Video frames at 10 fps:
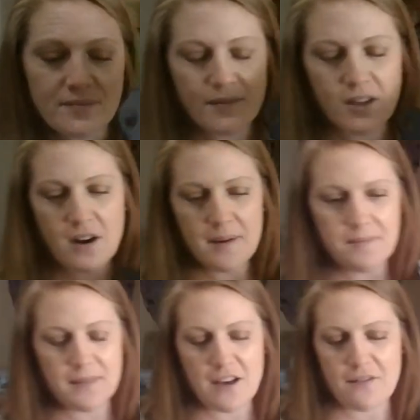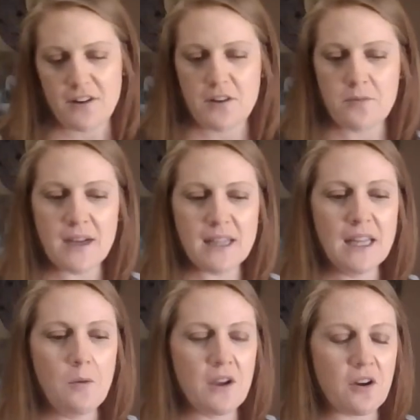All right, now very quickly,
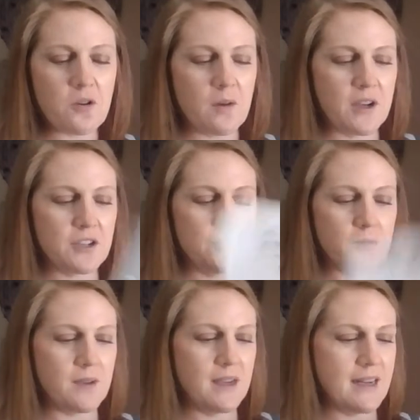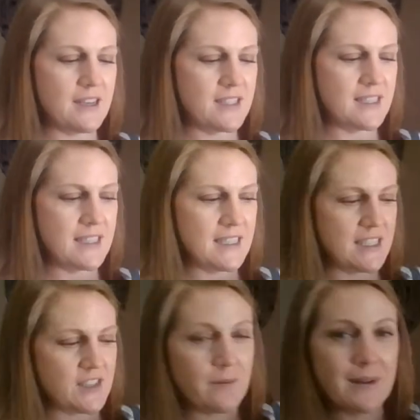we are going to read our
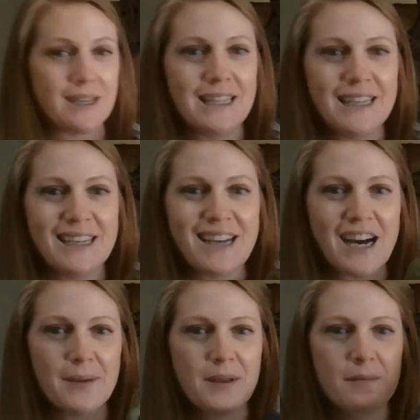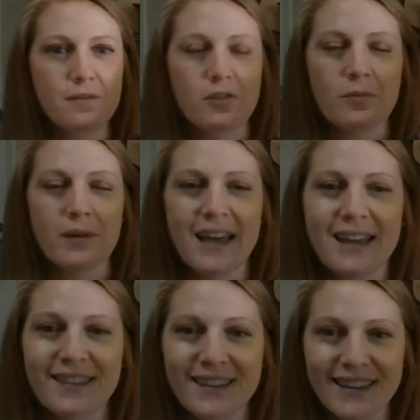sentence from a clean copy before we
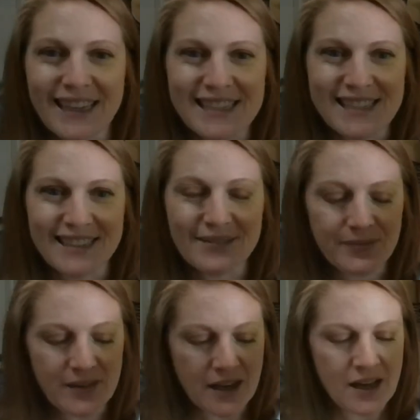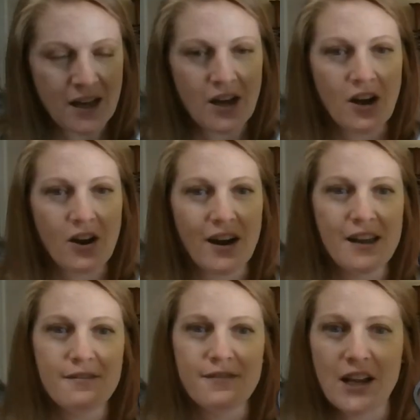end the lesson. All
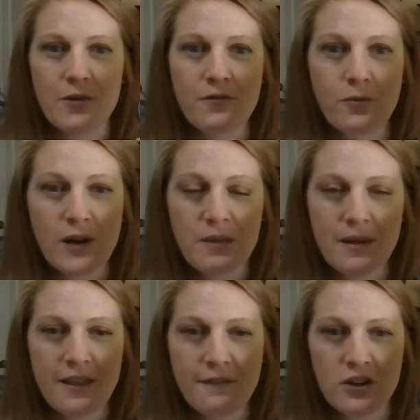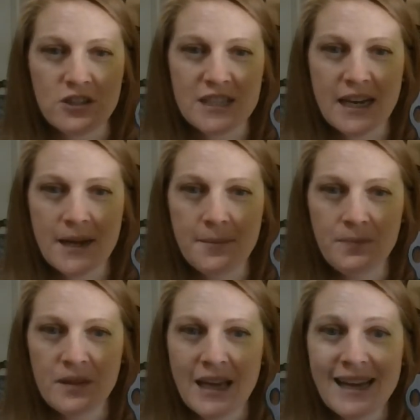right, follow with me the first time.
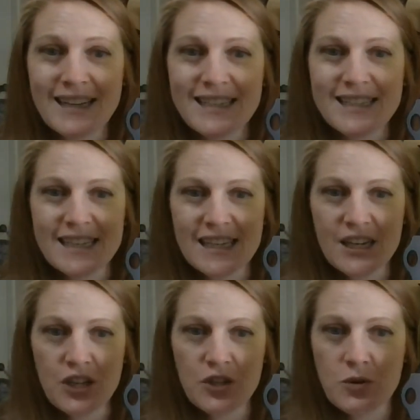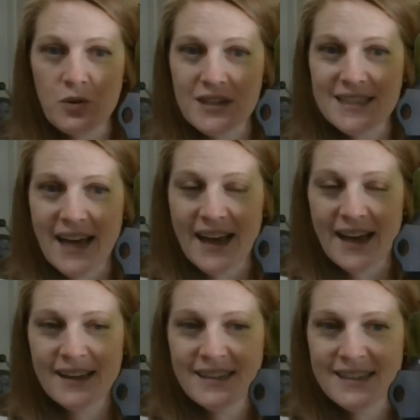Did your
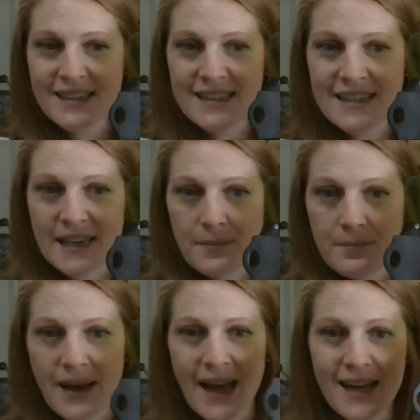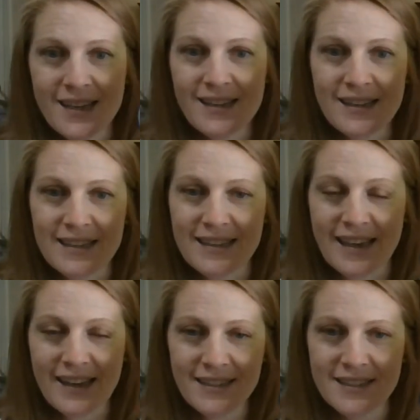dad get back
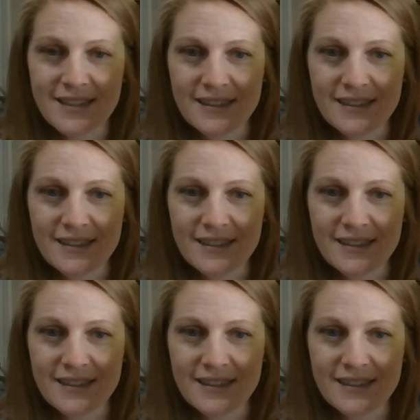yet?